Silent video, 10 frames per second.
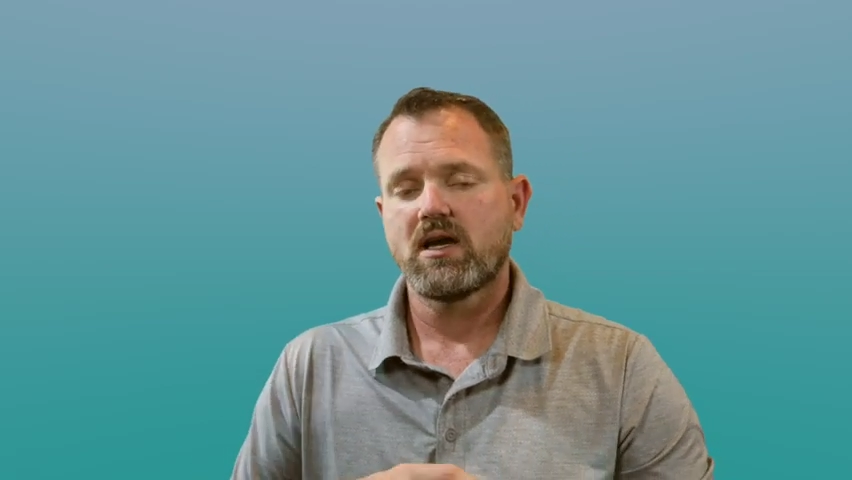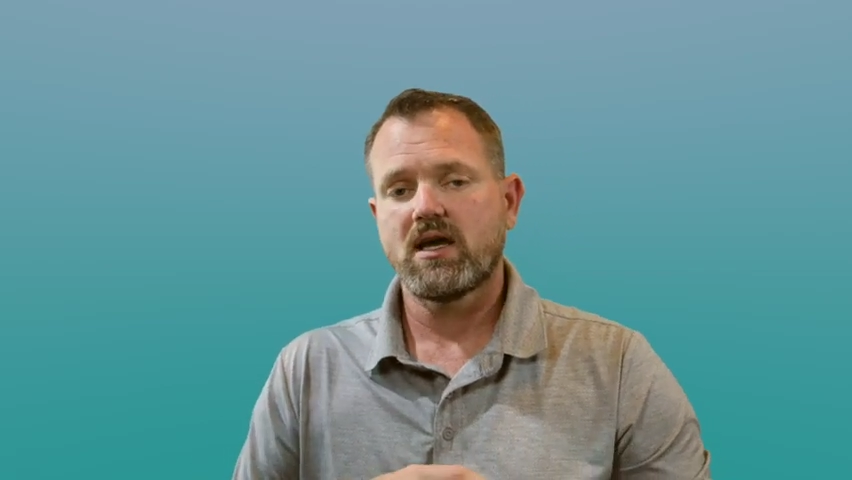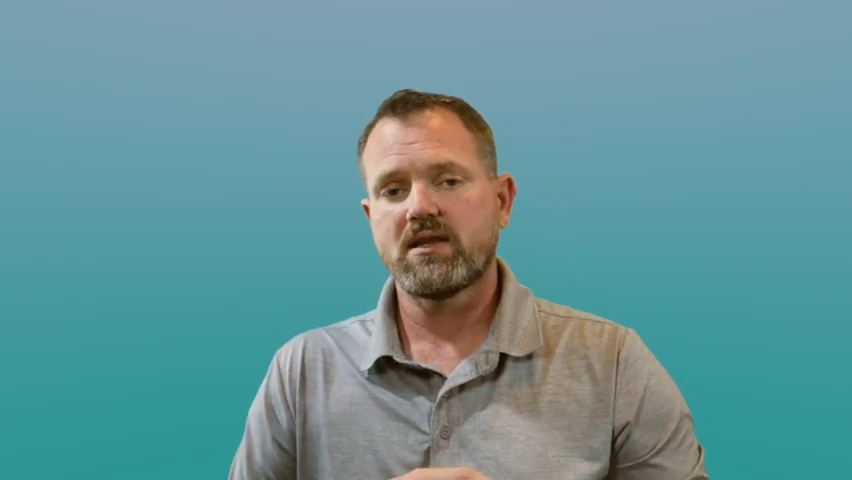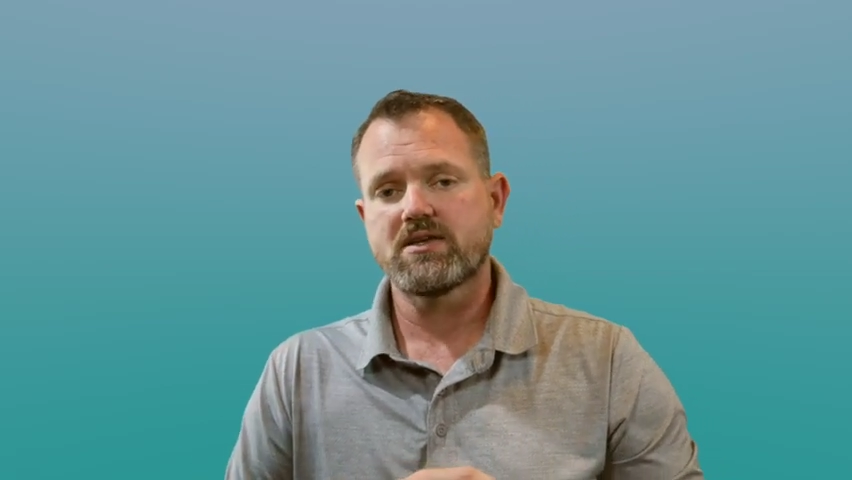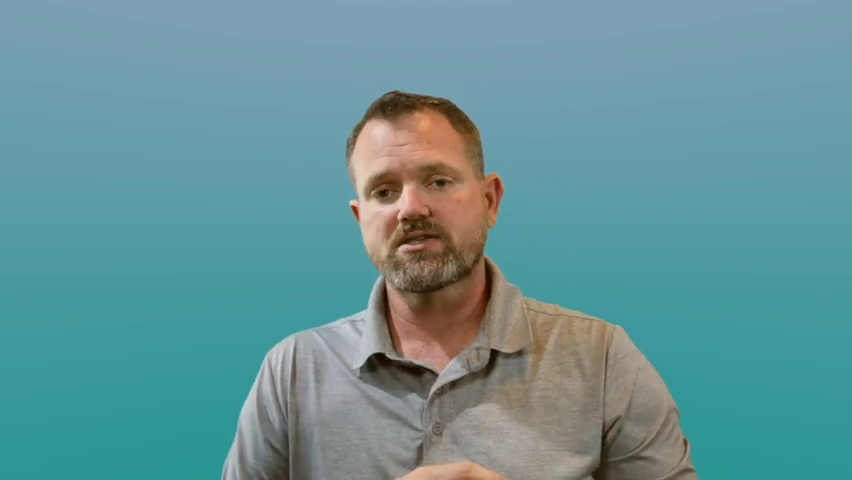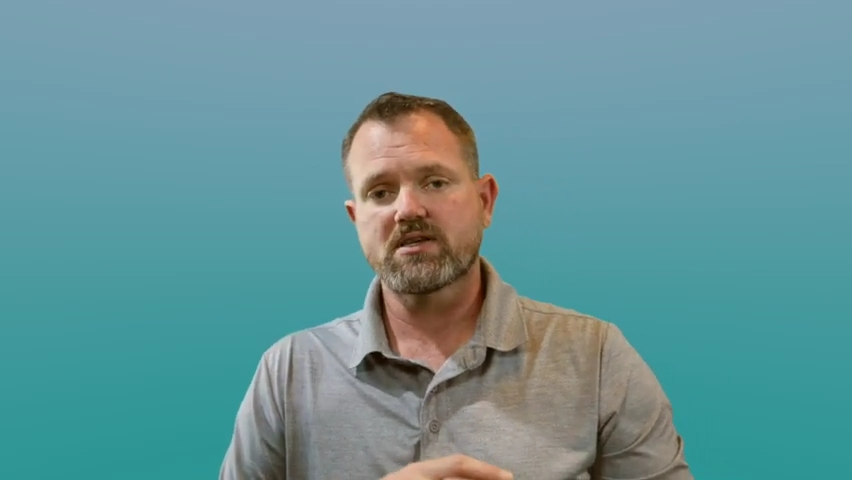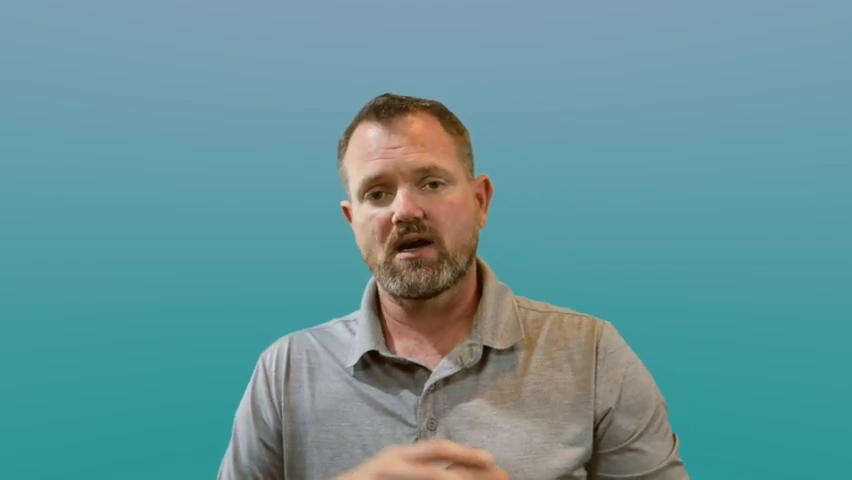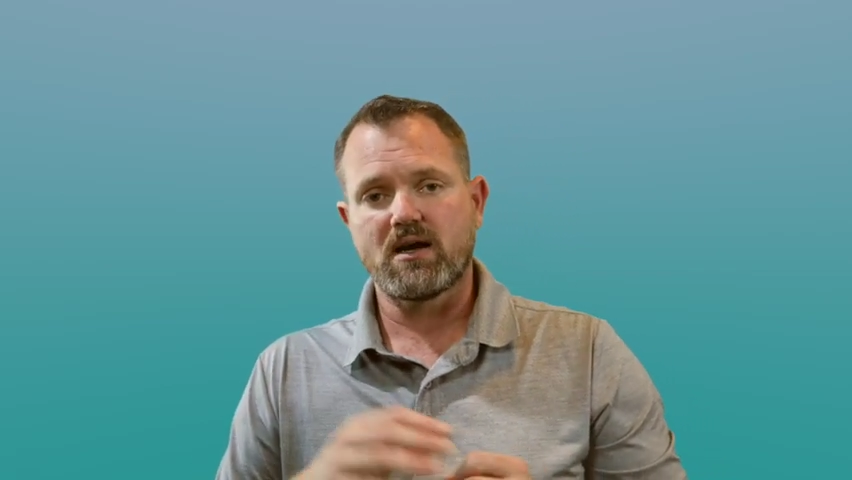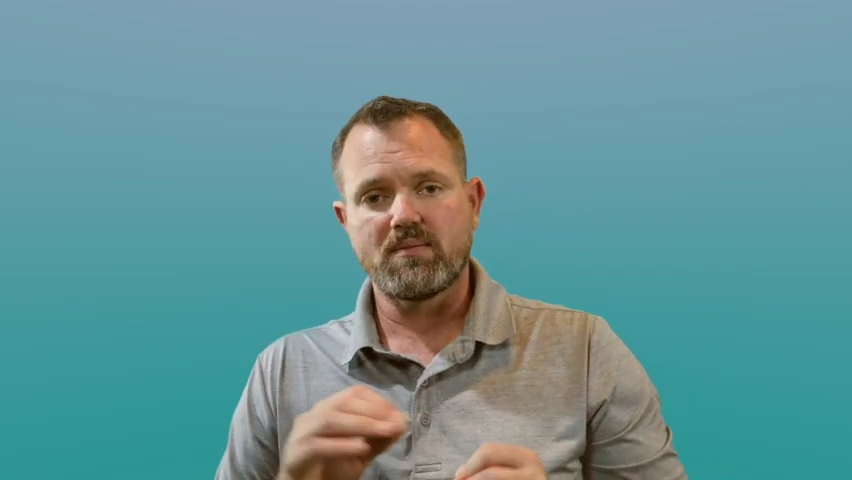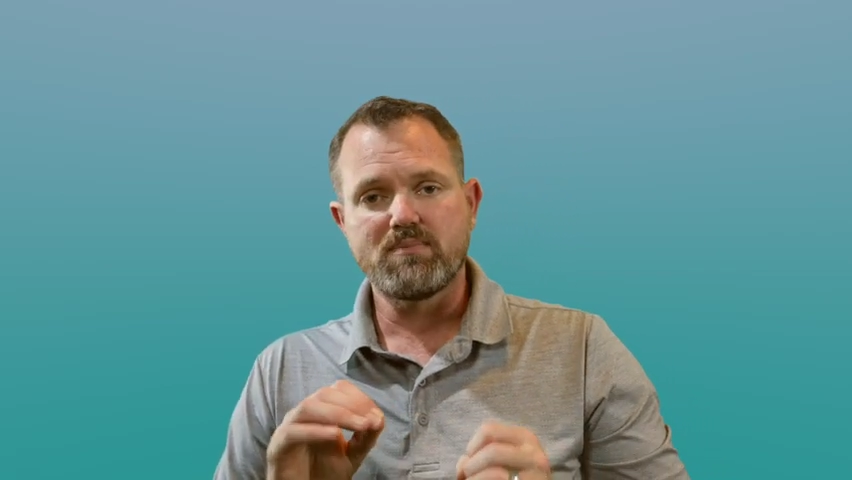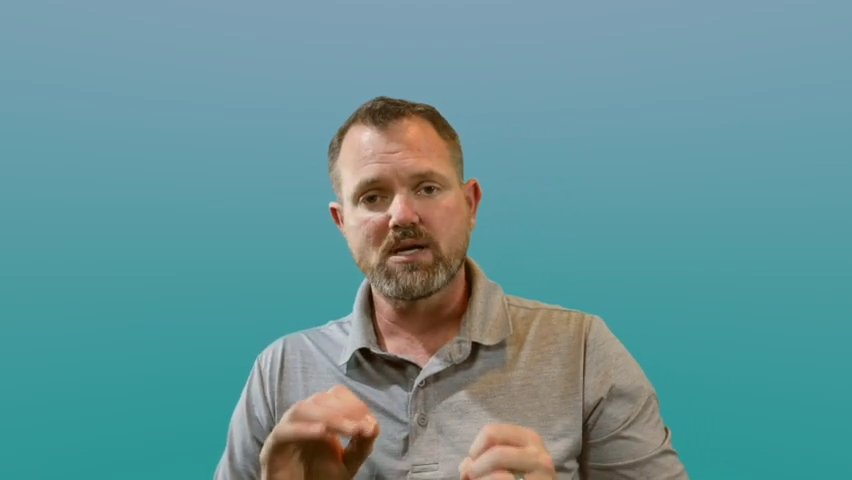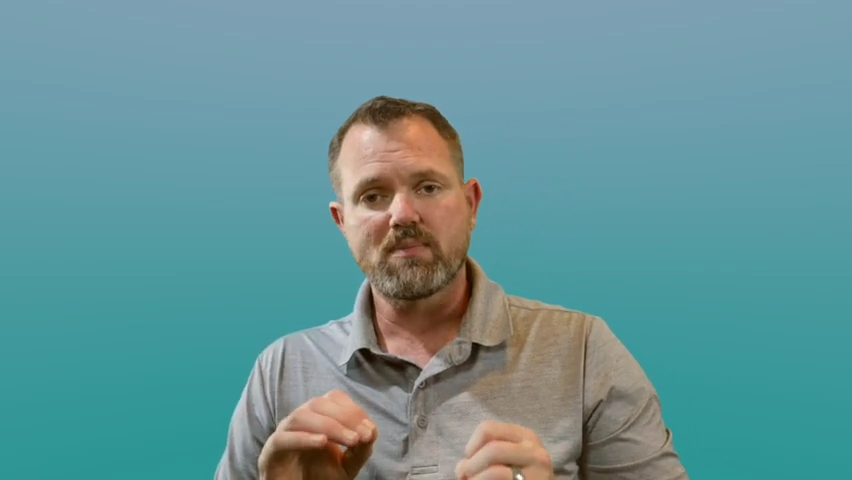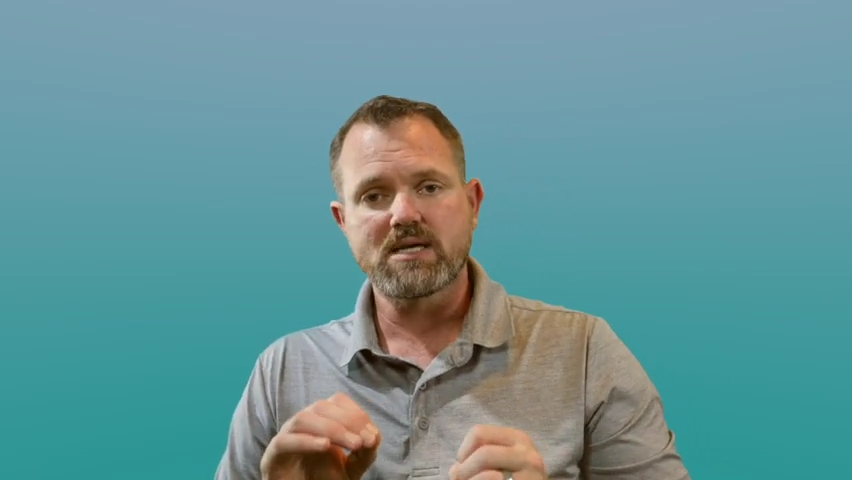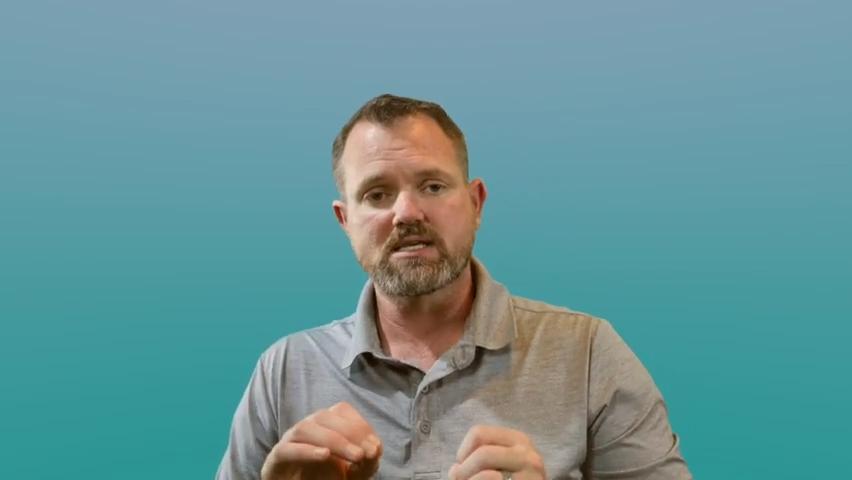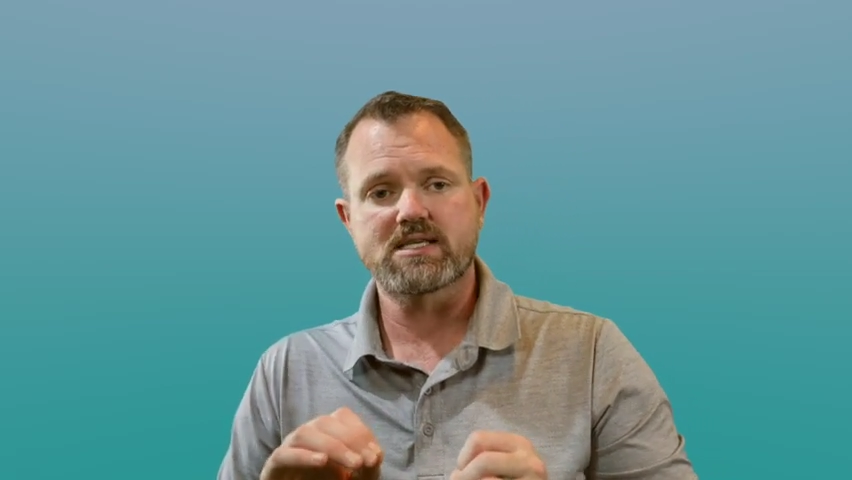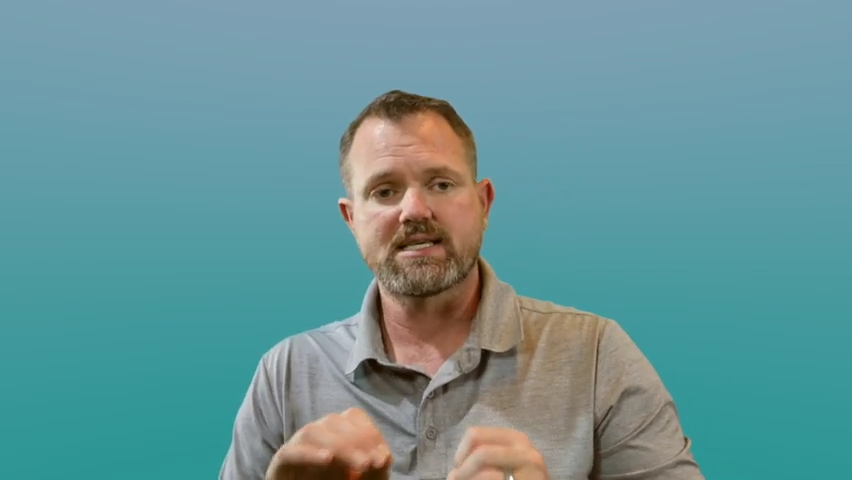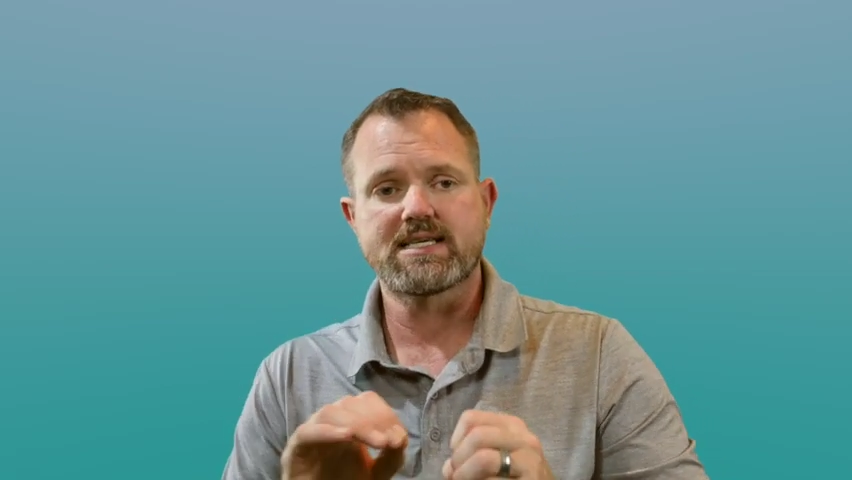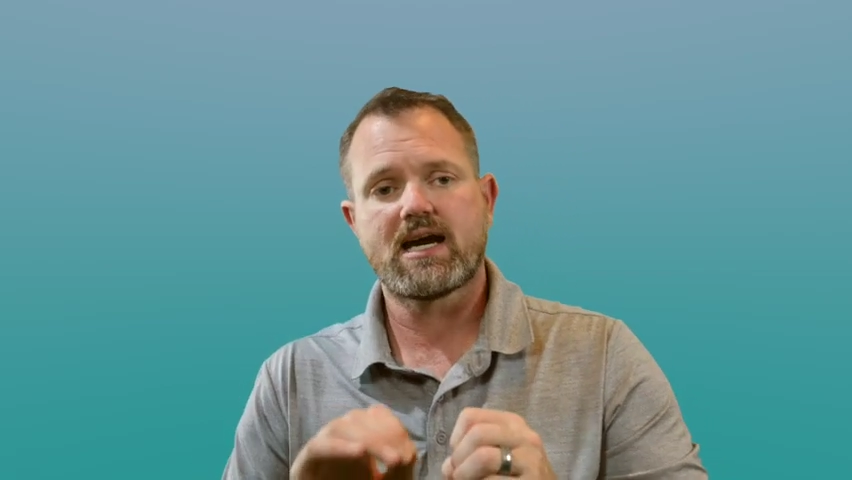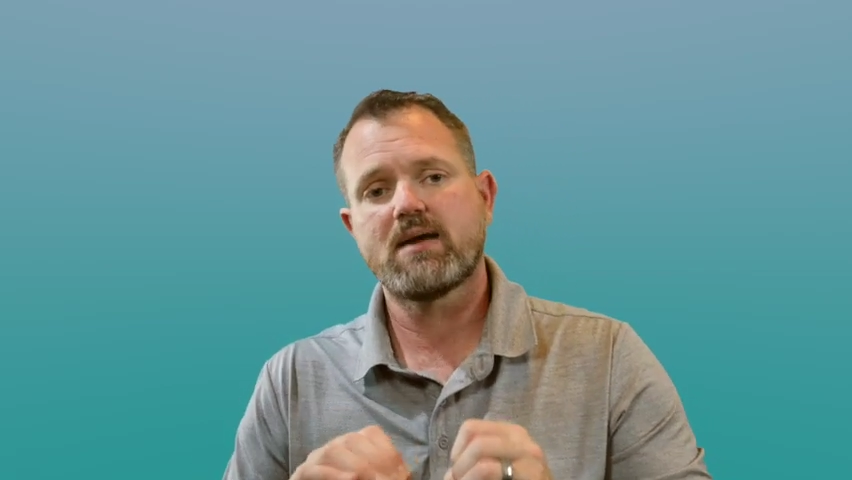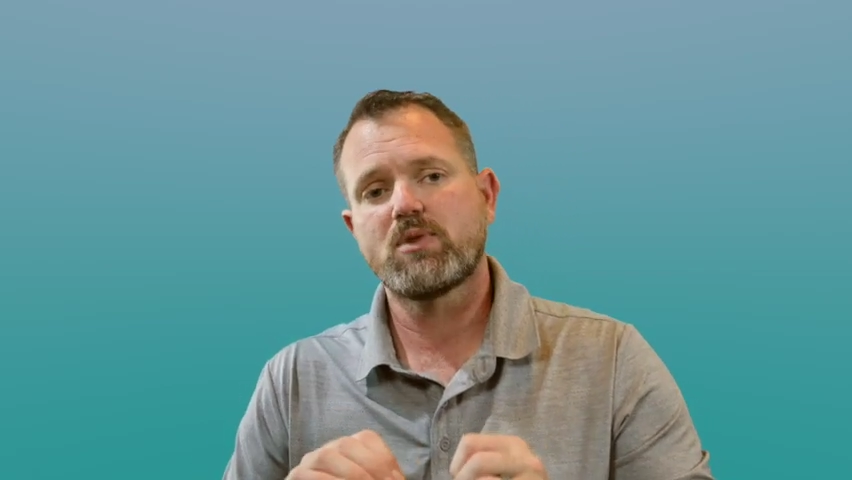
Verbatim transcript: and this uh, minimizes the time